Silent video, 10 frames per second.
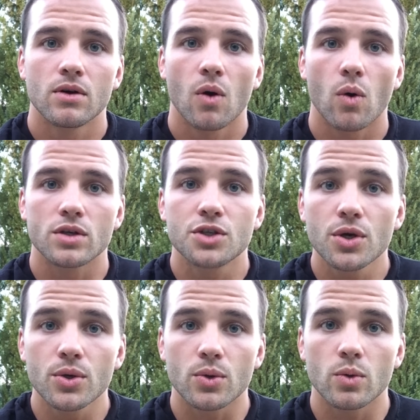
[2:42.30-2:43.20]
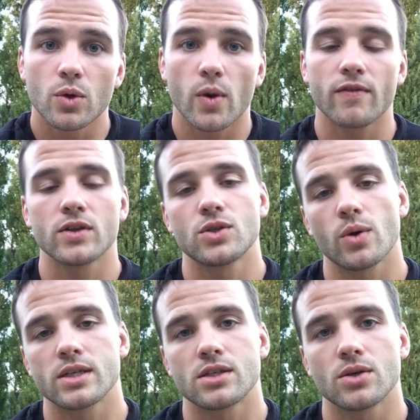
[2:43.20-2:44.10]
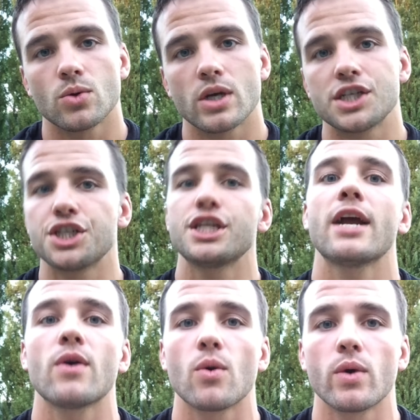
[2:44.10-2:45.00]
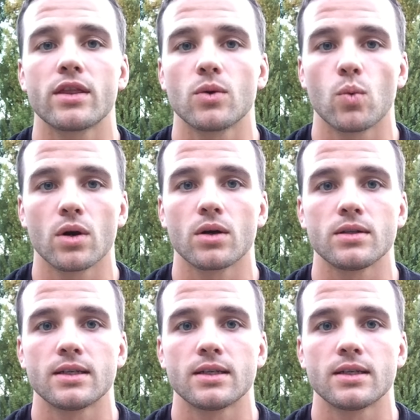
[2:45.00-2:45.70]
or 2, you have the choice to share it with the world.